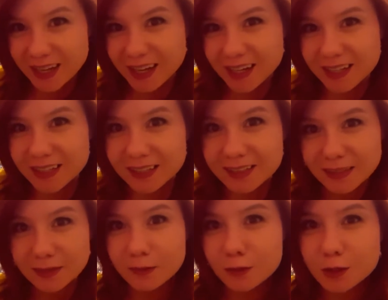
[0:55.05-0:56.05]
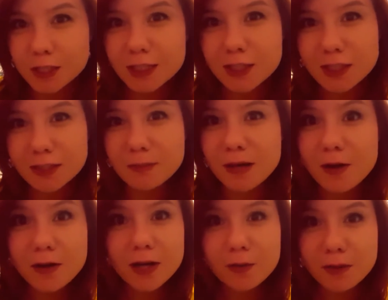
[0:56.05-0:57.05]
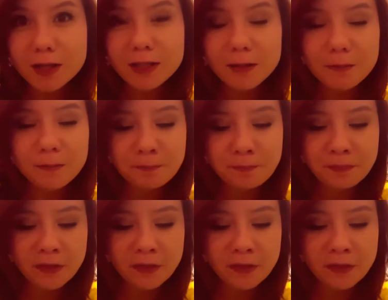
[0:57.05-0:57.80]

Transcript: And of course, I checked them out and I read them.